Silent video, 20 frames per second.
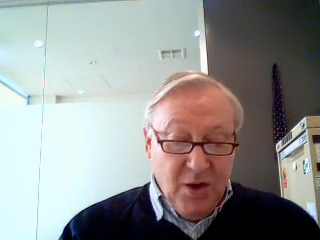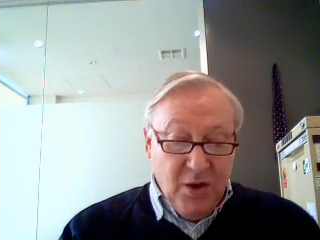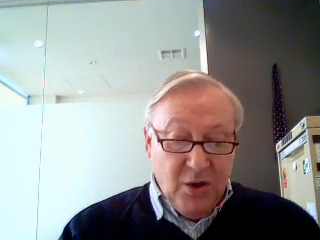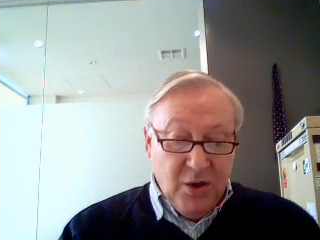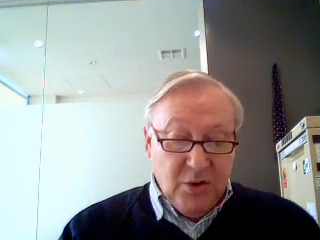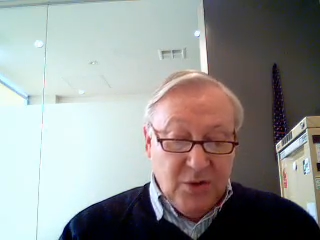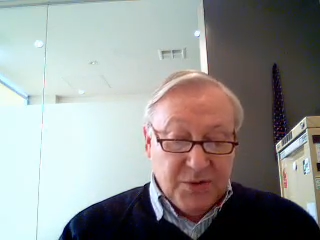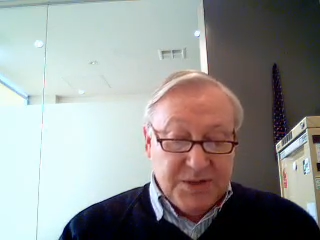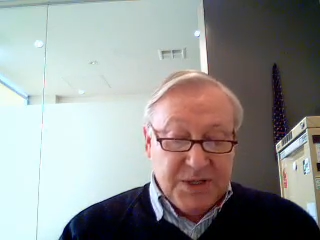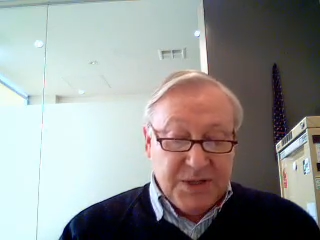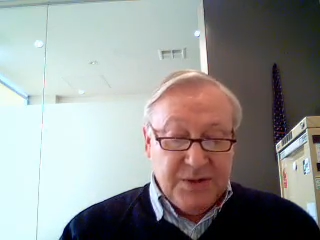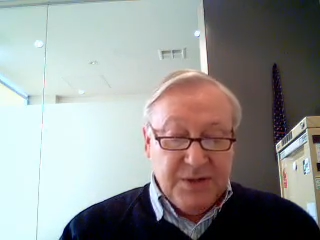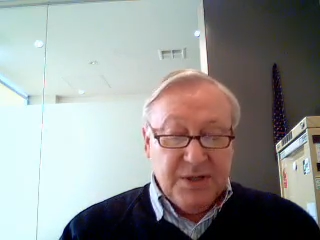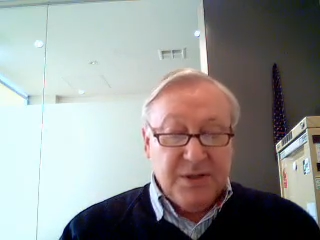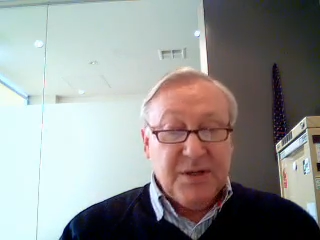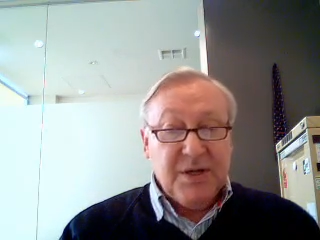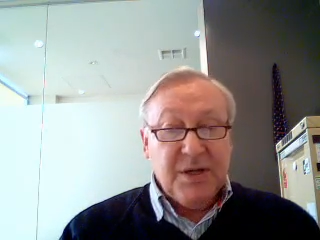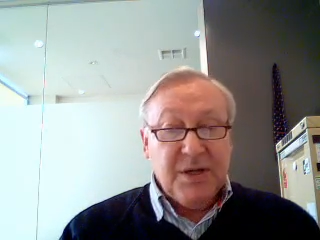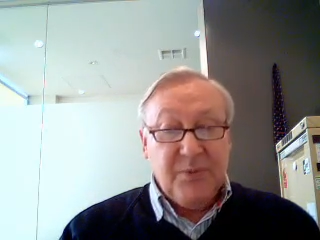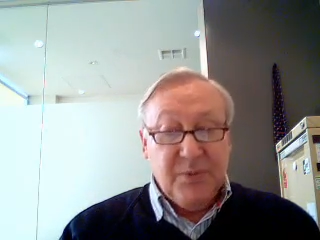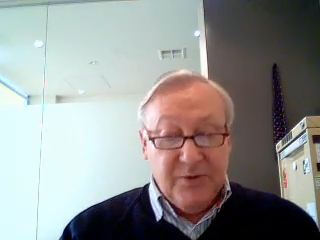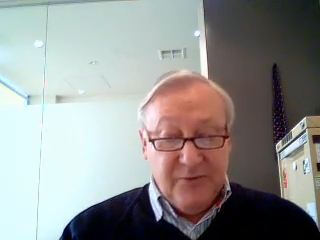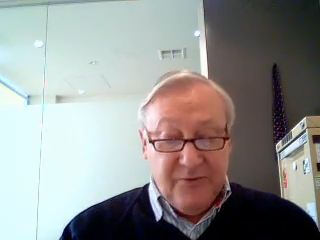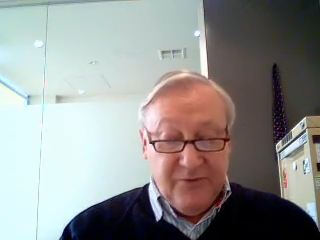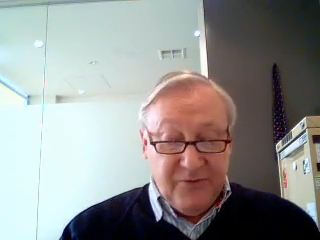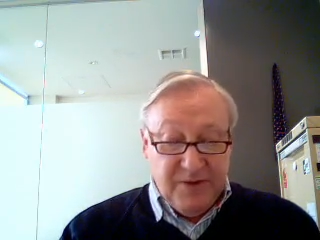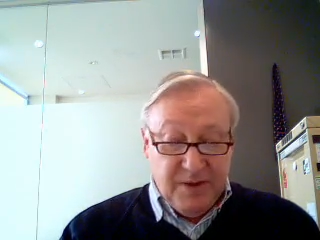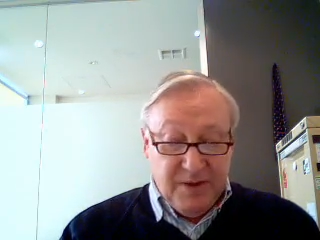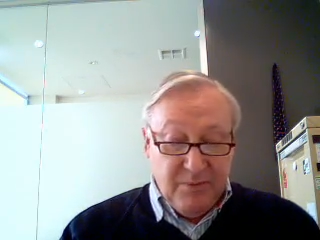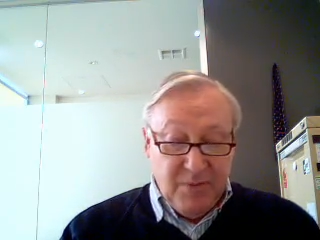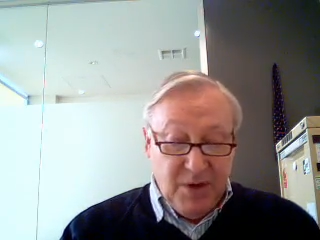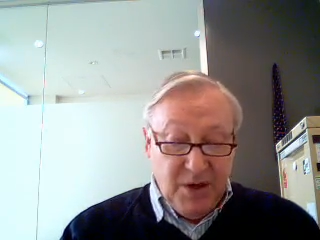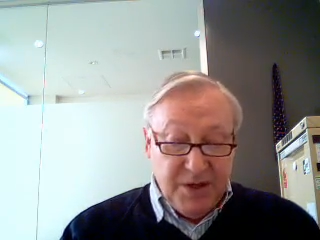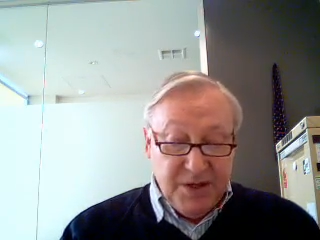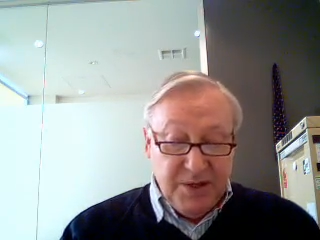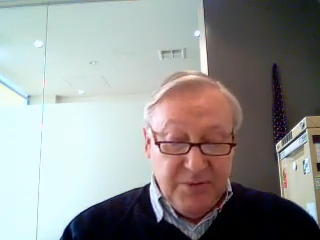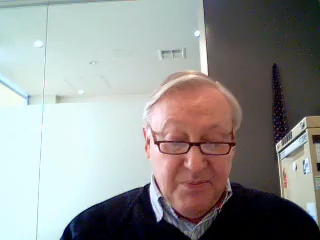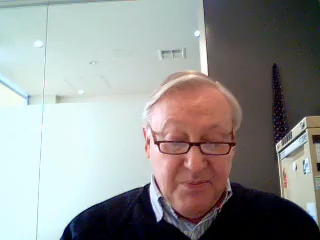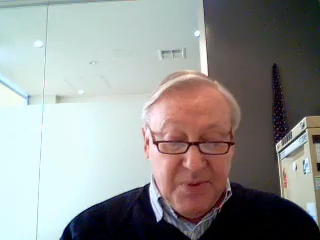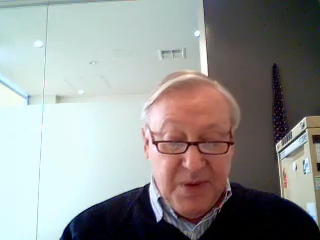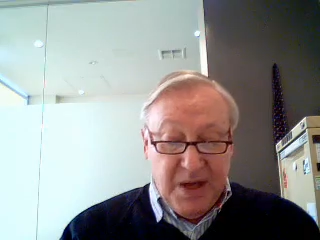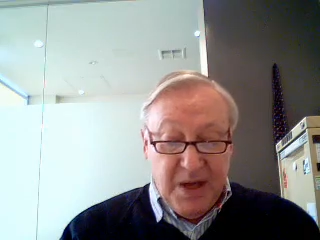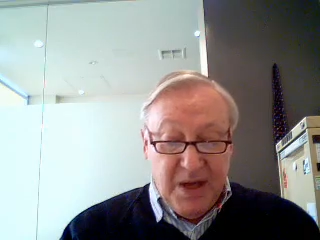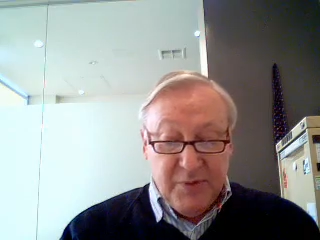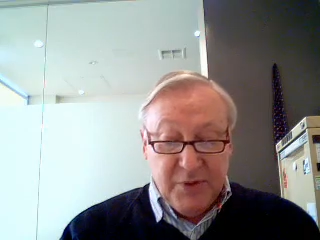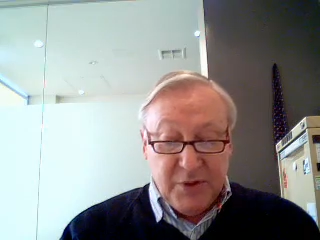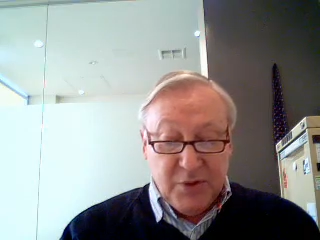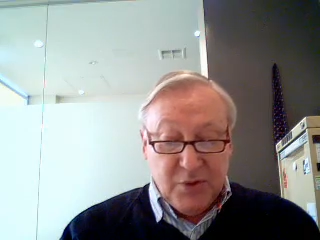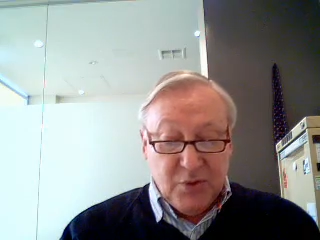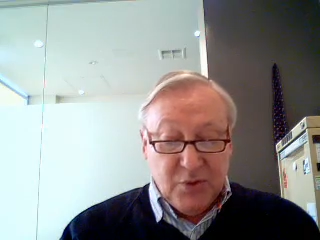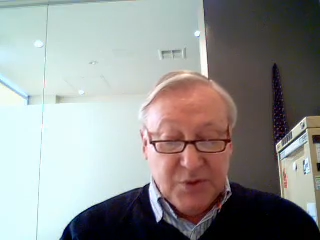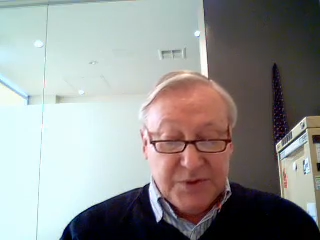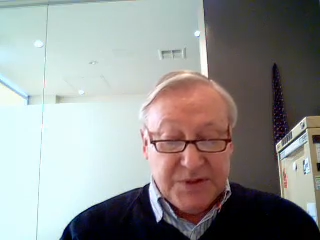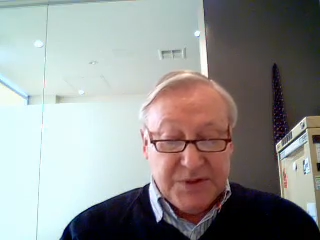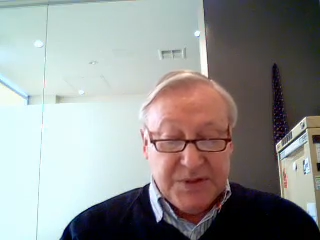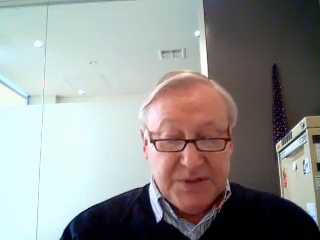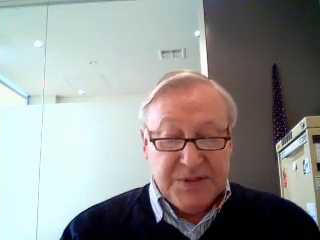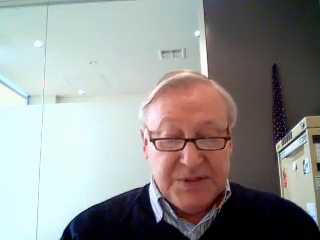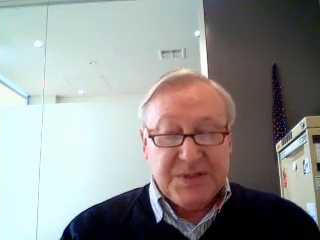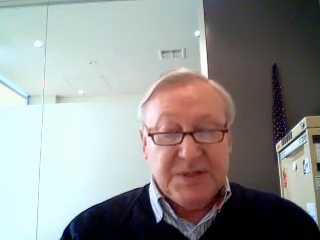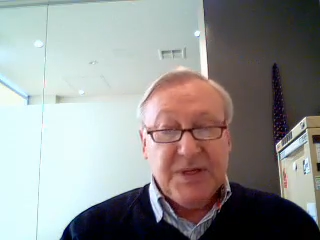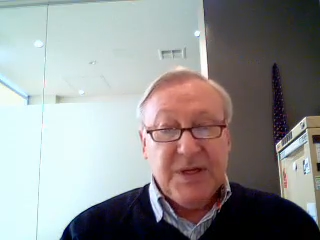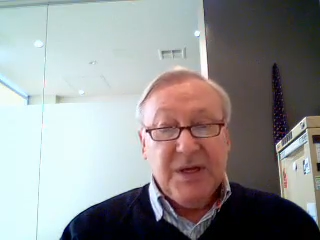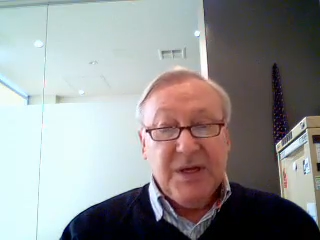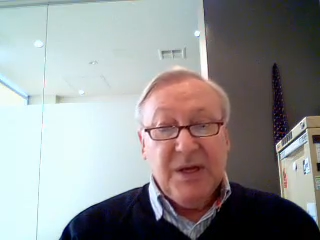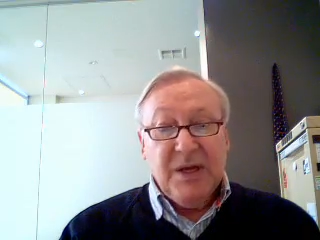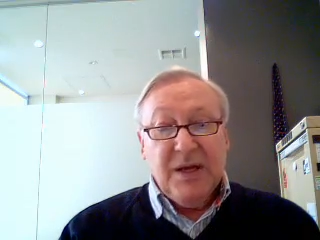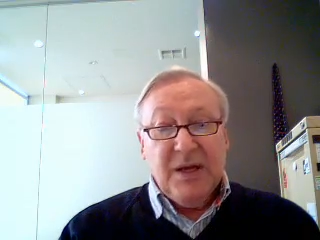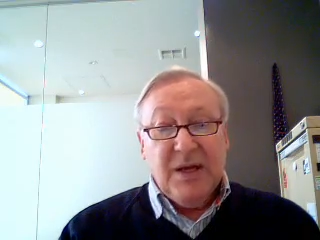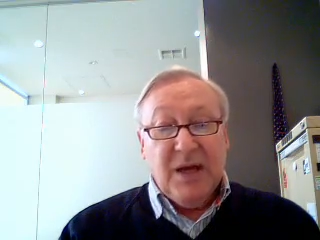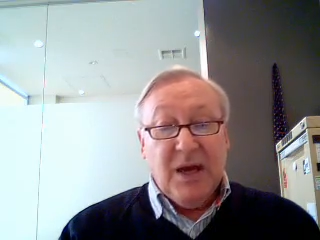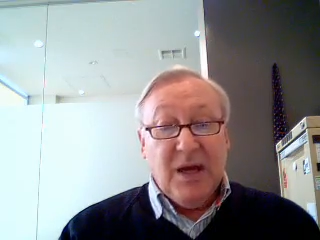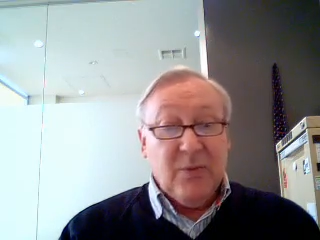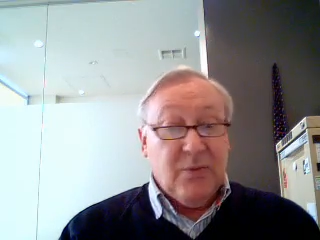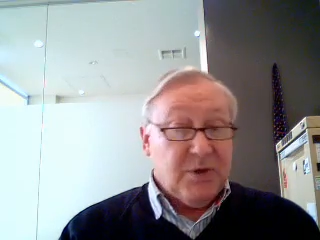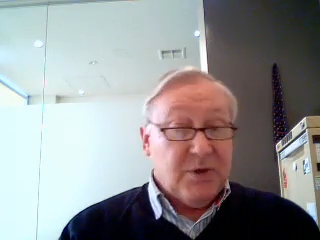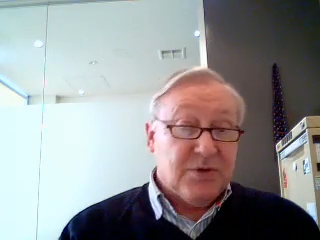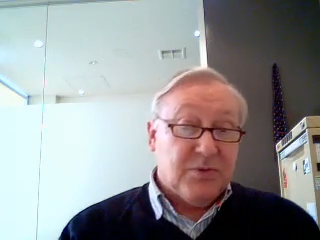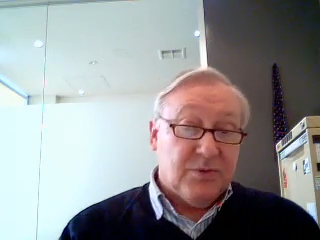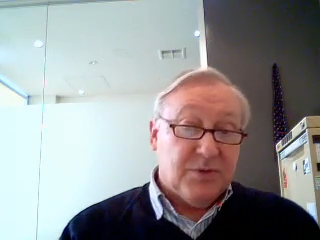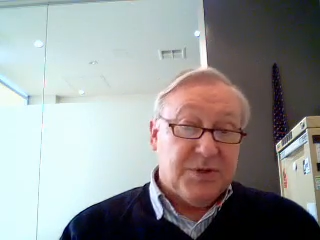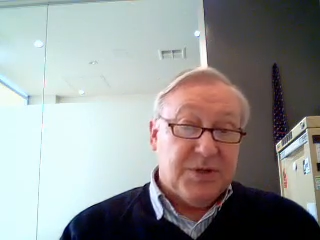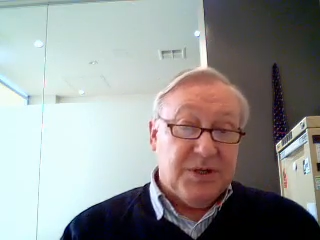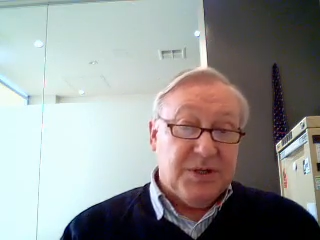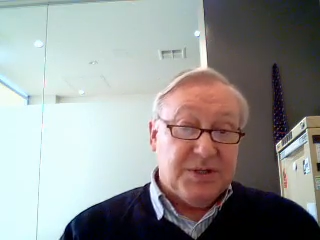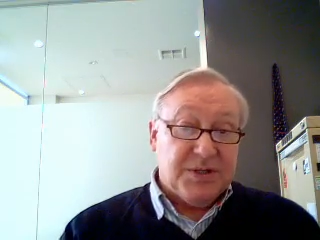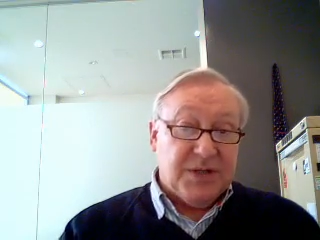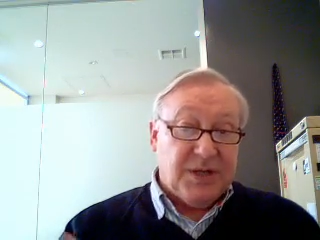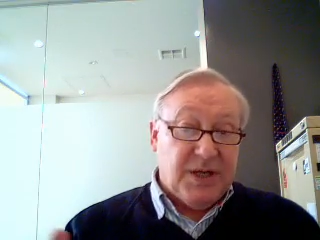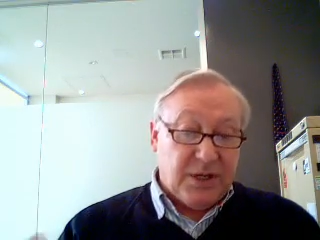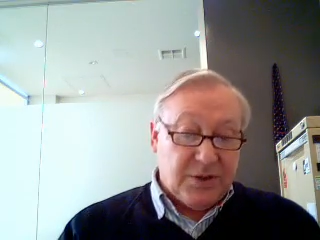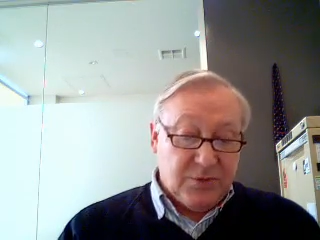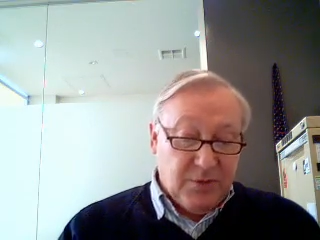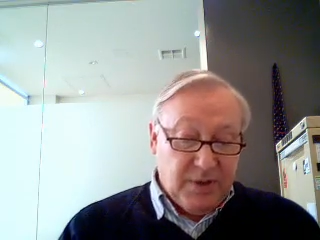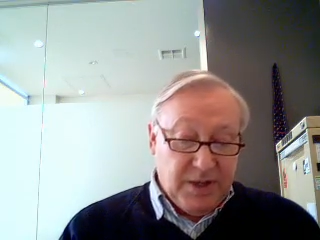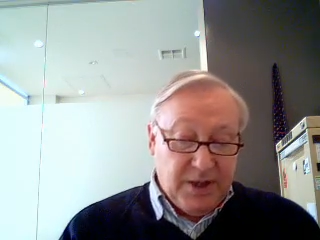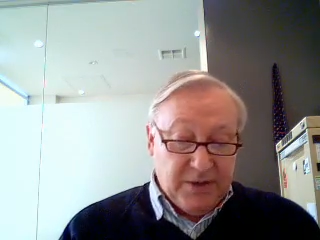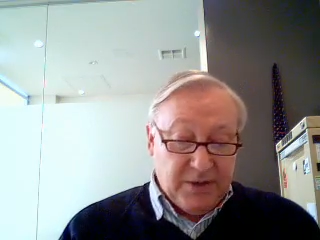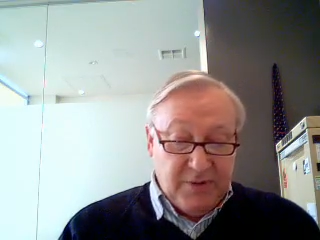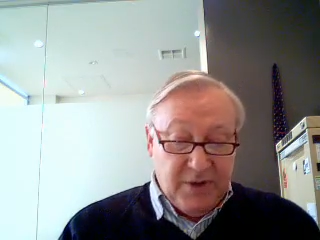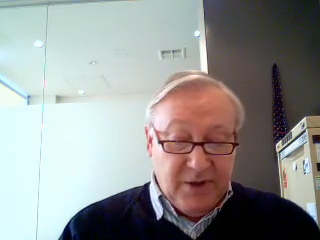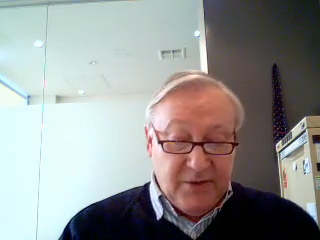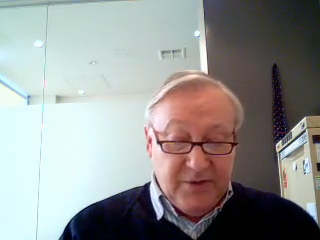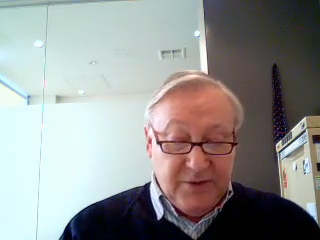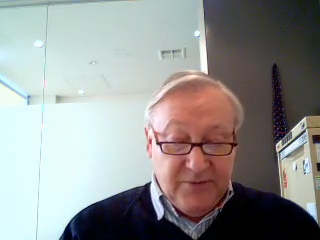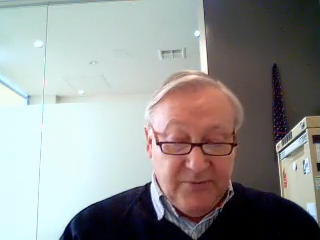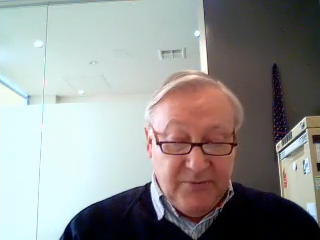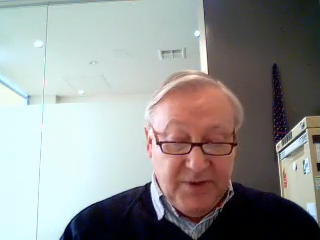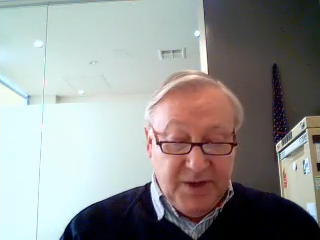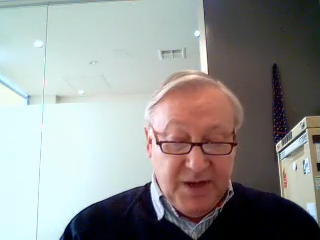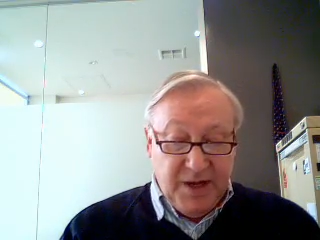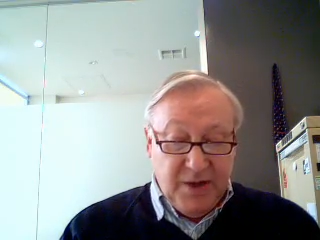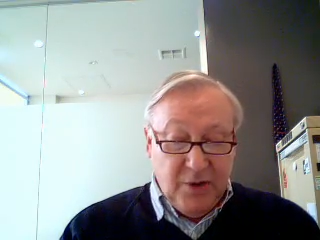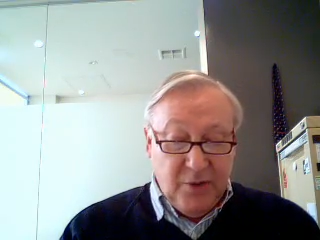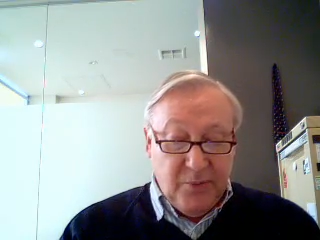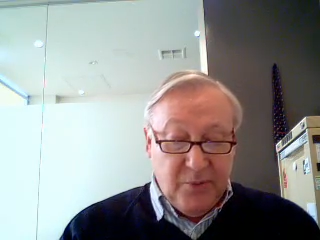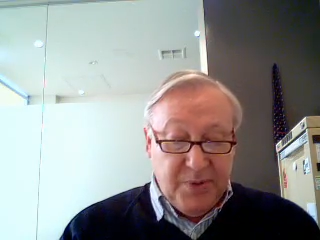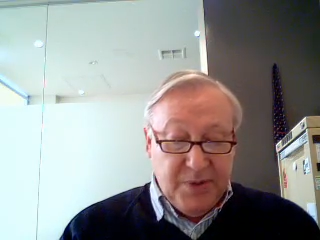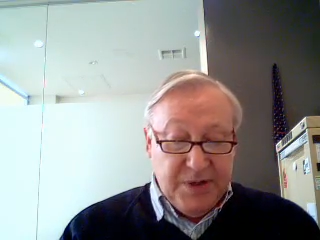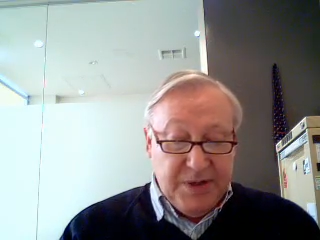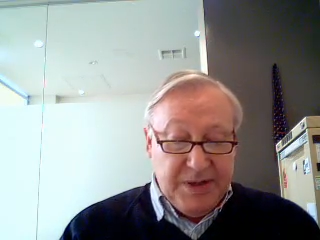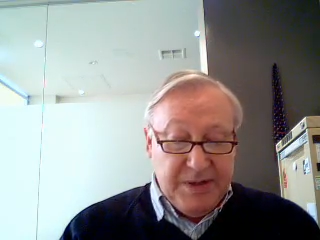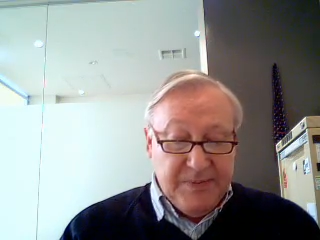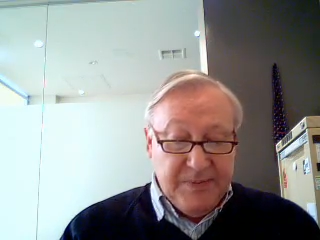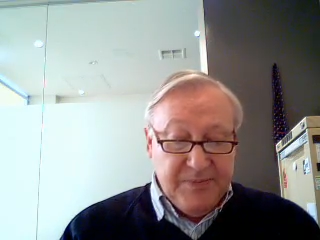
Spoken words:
I also did a heap of mind empowerment courses, which is a natural outgrowth of the NLP.